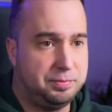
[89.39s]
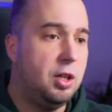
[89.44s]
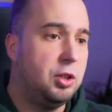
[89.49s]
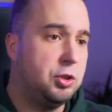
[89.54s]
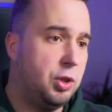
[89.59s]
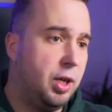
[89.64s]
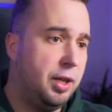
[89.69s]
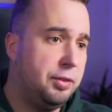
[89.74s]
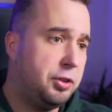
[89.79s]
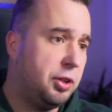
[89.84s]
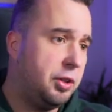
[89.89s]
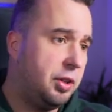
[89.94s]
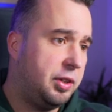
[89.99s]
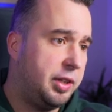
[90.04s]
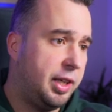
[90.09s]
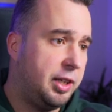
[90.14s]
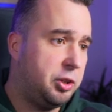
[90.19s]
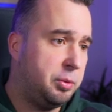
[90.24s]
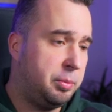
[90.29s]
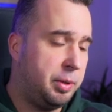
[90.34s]
So after the
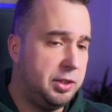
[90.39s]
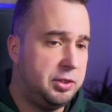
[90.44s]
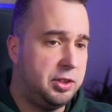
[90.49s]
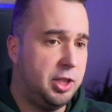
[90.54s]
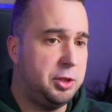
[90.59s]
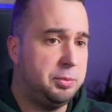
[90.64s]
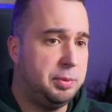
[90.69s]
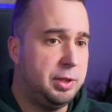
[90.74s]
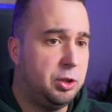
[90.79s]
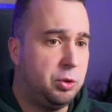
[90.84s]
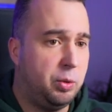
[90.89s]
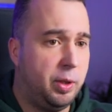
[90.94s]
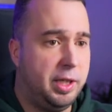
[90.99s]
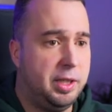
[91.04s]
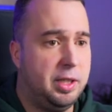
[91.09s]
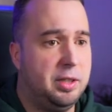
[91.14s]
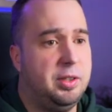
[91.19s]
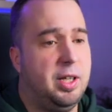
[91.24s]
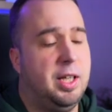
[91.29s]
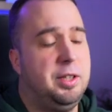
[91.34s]
database has been
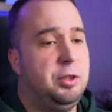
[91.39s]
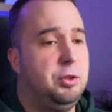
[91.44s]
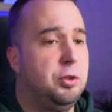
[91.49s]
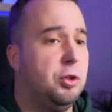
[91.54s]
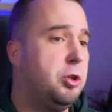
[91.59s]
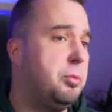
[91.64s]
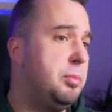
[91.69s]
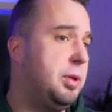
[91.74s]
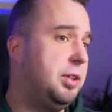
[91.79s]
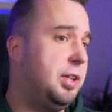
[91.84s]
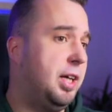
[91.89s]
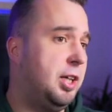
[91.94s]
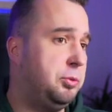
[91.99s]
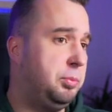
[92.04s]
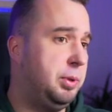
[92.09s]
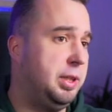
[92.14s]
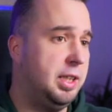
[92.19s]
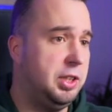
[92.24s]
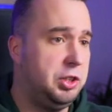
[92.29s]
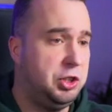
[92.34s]
created and the document has
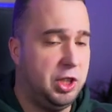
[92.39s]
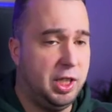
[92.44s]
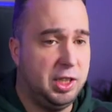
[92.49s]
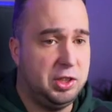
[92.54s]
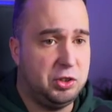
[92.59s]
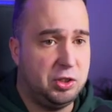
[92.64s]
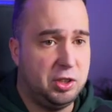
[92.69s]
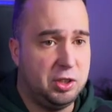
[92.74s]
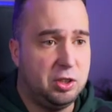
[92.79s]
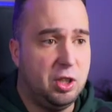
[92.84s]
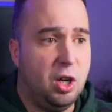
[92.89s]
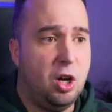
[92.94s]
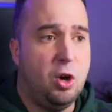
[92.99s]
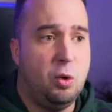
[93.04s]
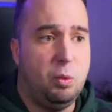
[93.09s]
been ingested,